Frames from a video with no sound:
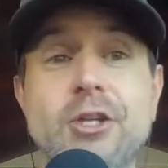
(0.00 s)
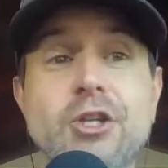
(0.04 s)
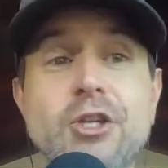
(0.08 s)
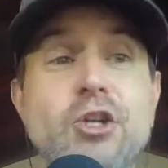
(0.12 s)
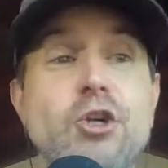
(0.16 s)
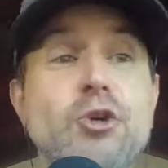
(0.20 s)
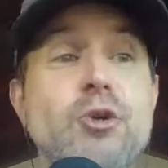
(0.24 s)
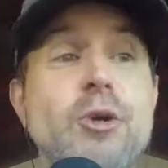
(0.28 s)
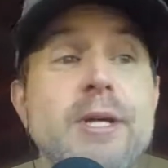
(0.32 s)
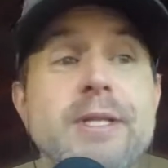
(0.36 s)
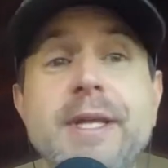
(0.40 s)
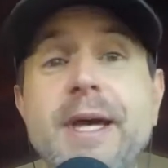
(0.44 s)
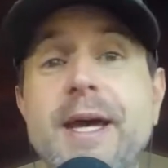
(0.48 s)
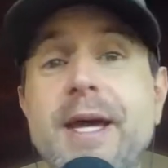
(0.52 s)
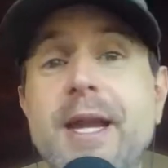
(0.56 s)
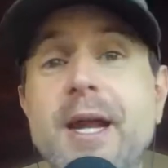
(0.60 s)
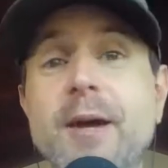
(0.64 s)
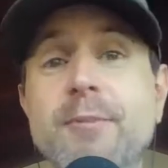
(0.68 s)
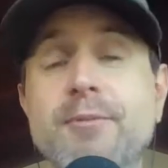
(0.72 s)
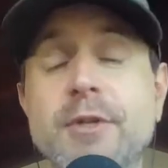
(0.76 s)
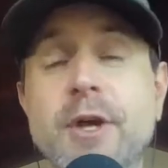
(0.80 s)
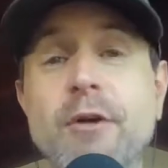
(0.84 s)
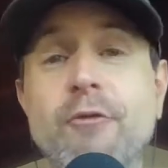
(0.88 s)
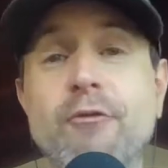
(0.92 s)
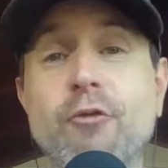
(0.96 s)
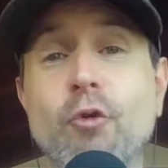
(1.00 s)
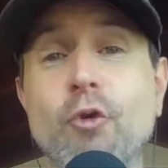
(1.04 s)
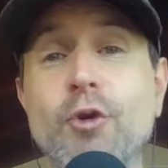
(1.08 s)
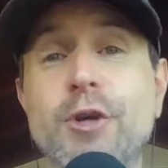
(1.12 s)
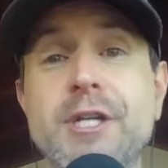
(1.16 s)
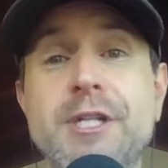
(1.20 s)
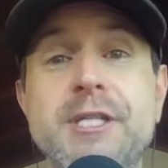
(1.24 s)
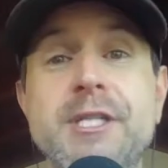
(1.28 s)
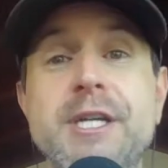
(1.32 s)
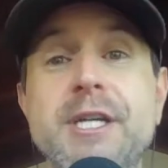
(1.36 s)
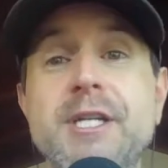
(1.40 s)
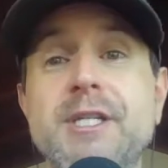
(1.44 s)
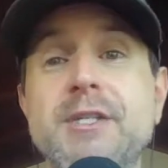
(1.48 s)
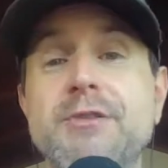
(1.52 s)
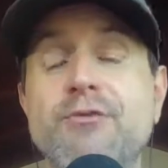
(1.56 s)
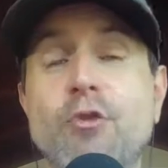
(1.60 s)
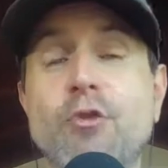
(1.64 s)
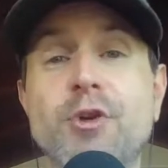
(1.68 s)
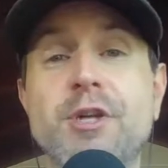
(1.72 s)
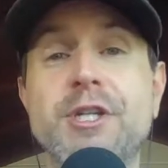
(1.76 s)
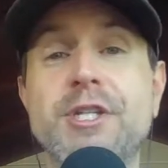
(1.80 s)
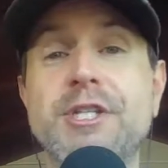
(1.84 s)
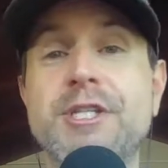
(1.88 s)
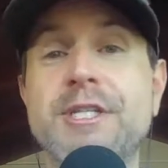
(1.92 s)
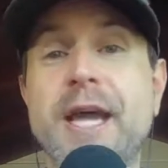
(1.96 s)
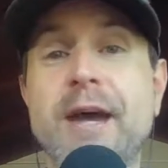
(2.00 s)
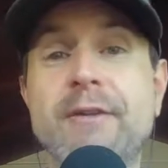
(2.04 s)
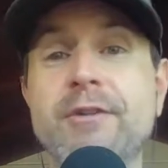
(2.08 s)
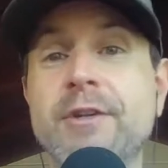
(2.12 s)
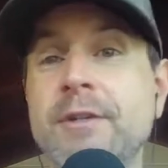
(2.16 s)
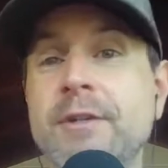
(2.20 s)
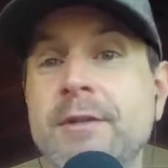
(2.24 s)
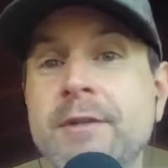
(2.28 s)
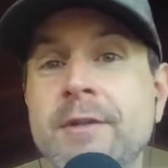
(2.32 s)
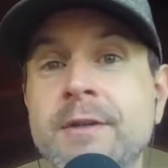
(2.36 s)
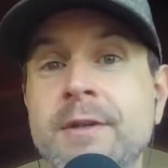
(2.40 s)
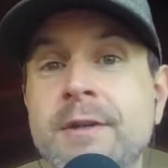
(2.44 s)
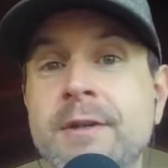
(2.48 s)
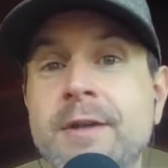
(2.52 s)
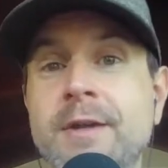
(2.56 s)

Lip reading: You get that up to 46, 47,